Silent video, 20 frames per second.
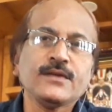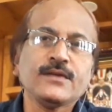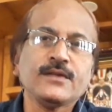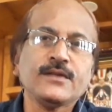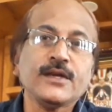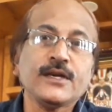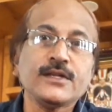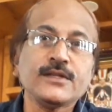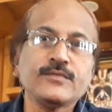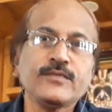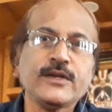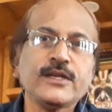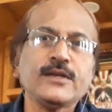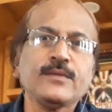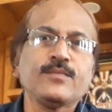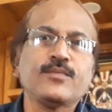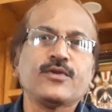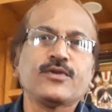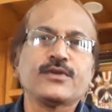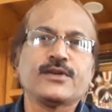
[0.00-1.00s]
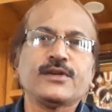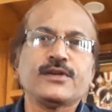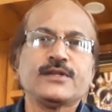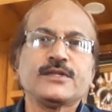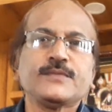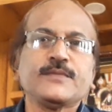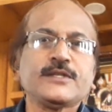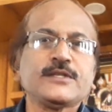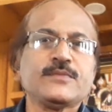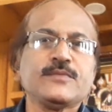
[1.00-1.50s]
That is very important.
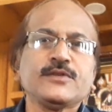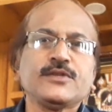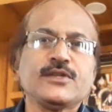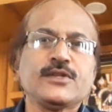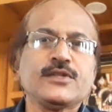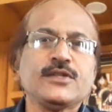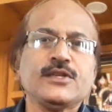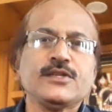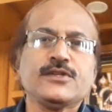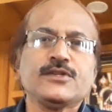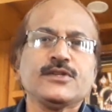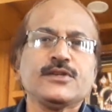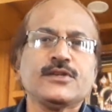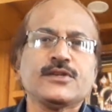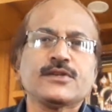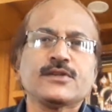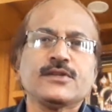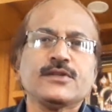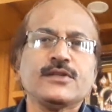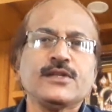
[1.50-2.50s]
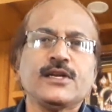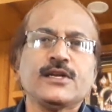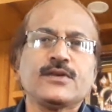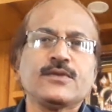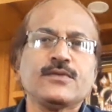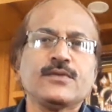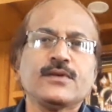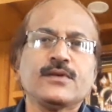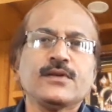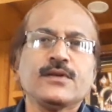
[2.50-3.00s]
Specimen signature
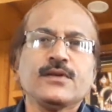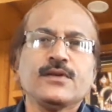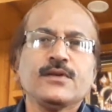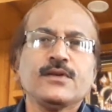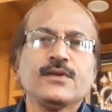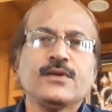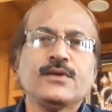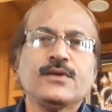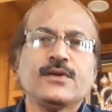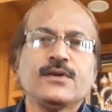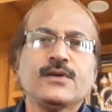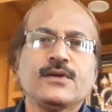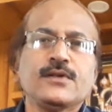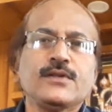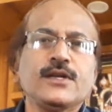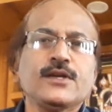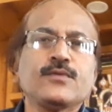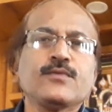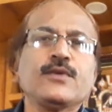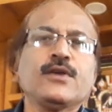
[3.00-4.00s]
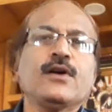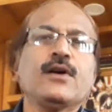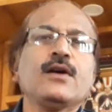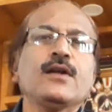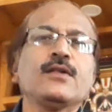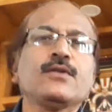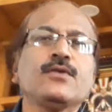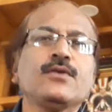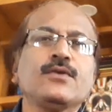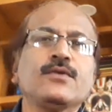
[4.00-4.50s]
that we
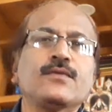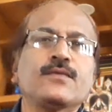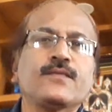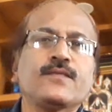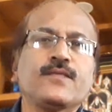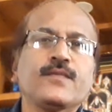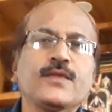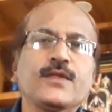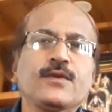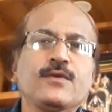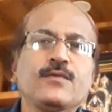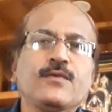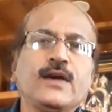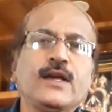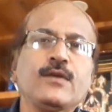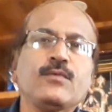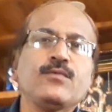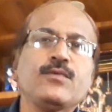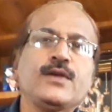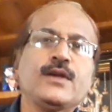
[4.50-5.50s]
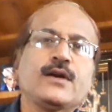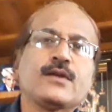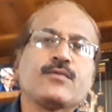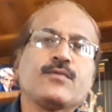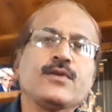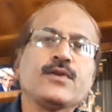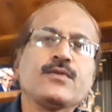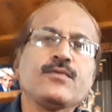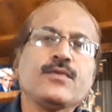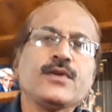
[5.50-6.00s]
all know. While we are
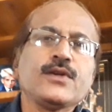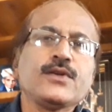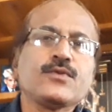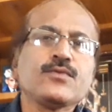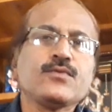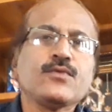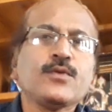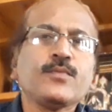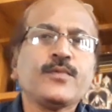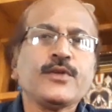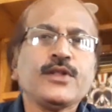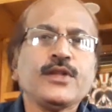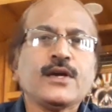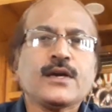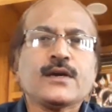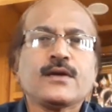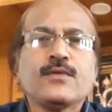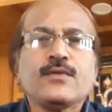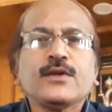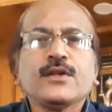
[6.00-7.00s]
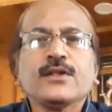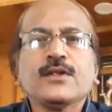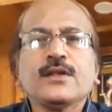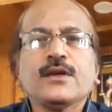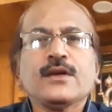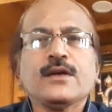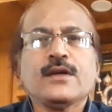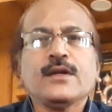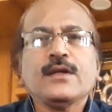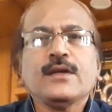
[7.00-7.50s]
going to open the account in
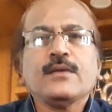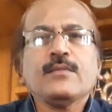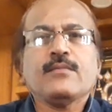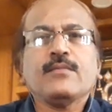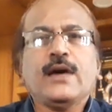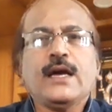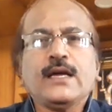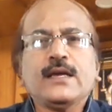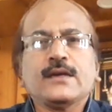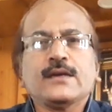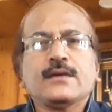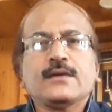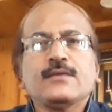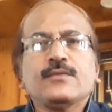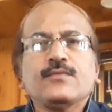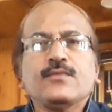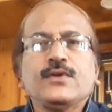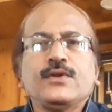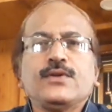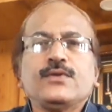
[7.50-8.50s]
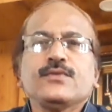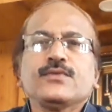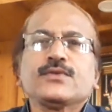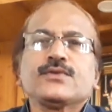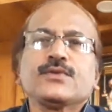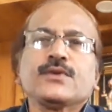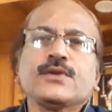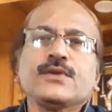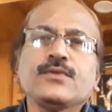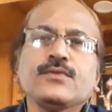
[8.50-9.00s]
the bank, we used
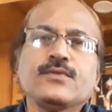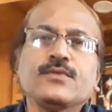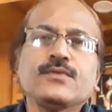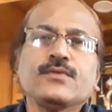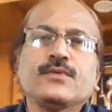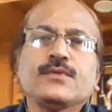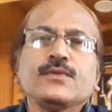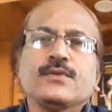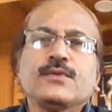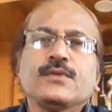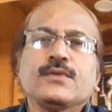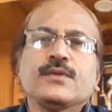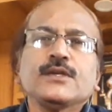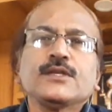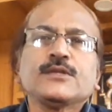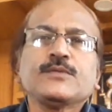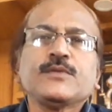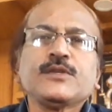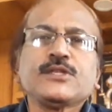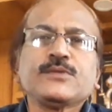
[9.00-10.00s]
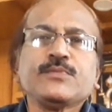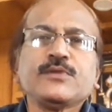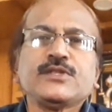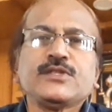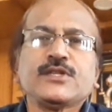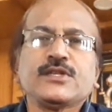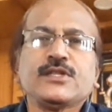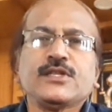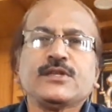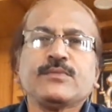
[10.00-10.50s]
to give the specimen
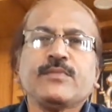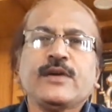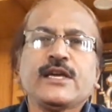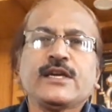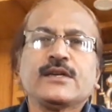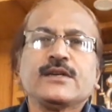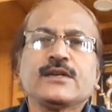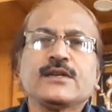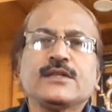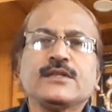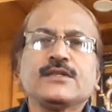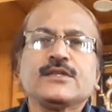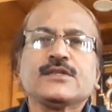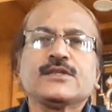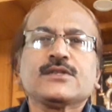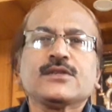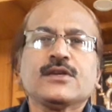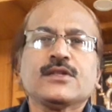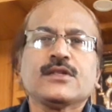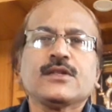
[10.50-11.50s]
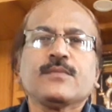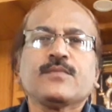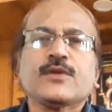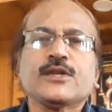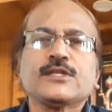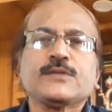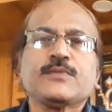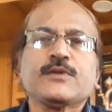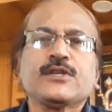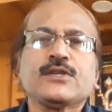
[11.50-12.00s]
signature. Banker insists on the
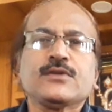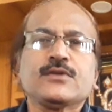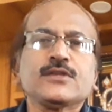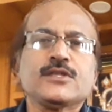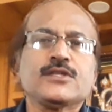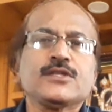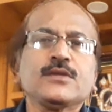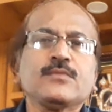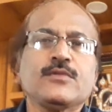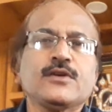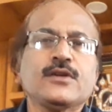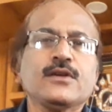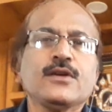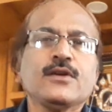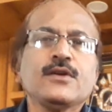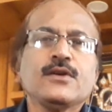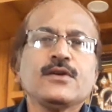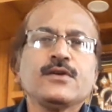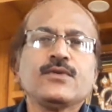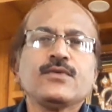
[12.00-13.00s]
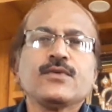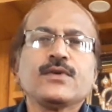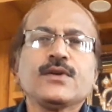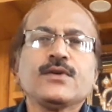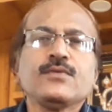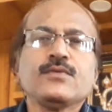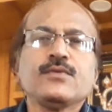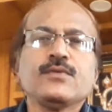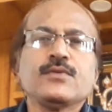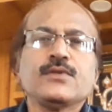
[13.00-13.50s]
prospective customer to
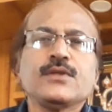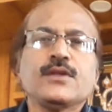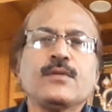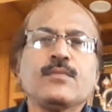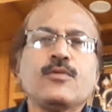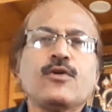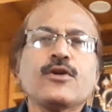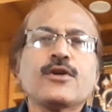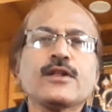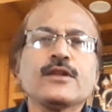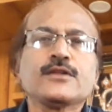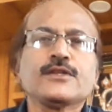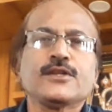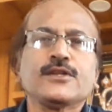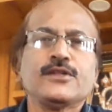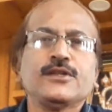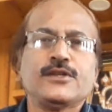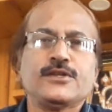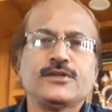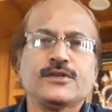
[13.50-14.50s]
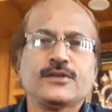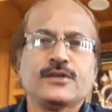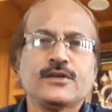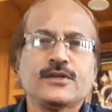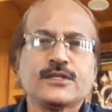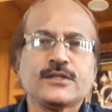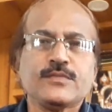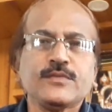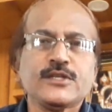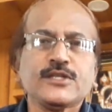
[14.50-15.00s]
give the model signature or
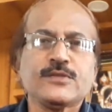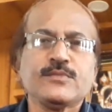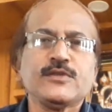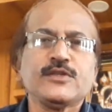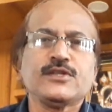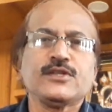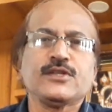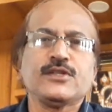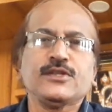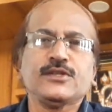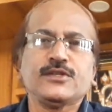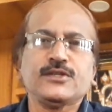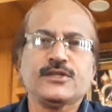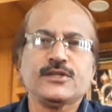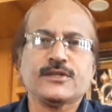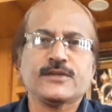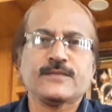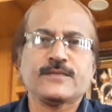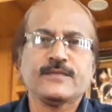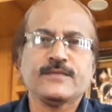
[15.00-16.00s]
specimen signature.